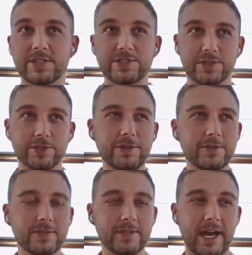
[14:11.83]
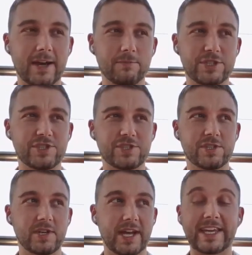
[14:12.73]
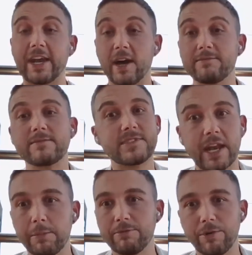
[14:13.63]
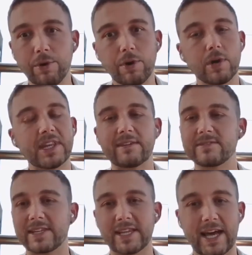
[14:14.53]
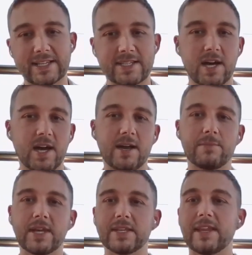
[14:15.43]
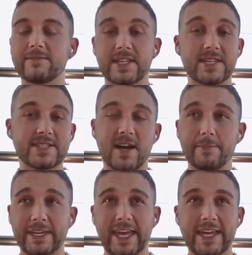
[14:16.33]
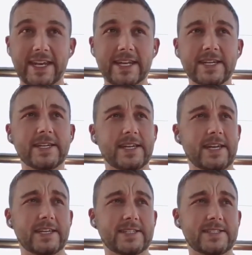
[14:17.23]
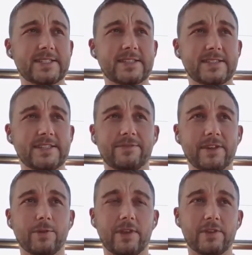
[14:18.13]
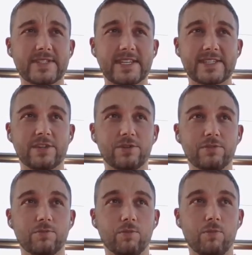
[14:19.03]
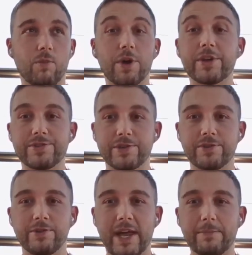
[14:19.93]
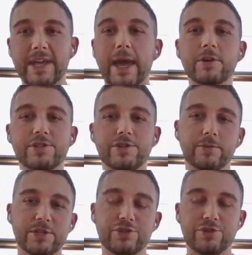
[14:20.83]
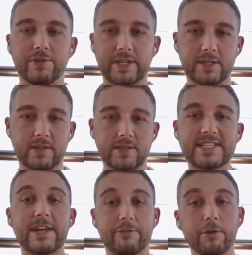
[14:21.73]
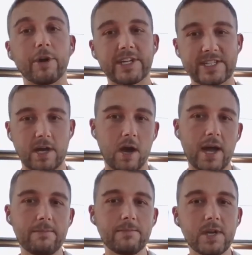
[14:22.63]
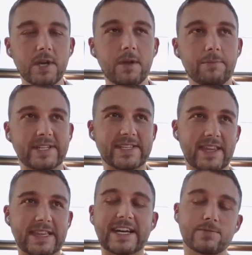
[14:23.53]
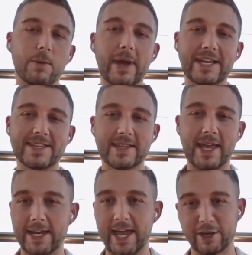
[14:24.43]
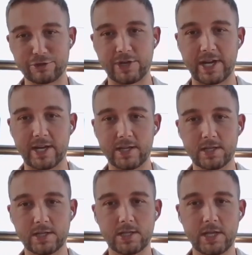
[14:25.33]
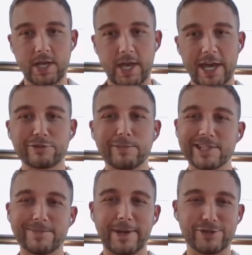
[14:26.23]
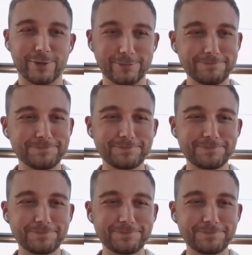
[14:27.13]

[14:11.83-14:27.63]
to do, uh, which again I've done it before, loved it the last time, loved it this time again. It's definitely one of those things that you want to do and be able to do it during the ceremony time because I think that's what makes it that extra extra bit special.